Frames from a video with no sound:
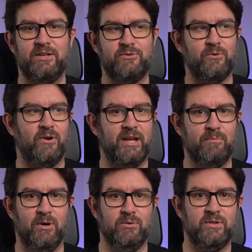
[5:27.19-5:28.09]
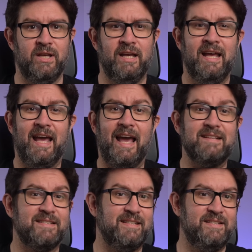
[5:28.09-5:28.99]
drawing mode.
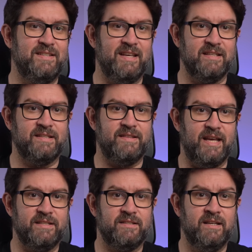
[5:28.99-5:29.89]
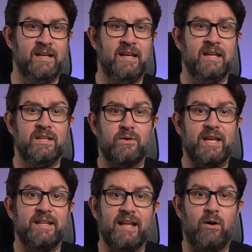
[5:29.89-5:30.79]
As easy as that. You
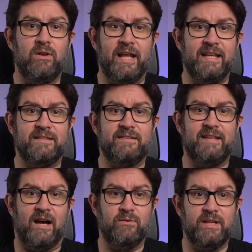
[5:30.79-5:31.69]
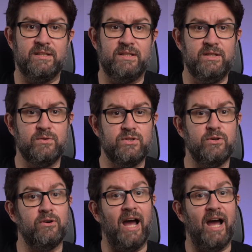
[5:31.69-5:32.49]
can now lay it down and use your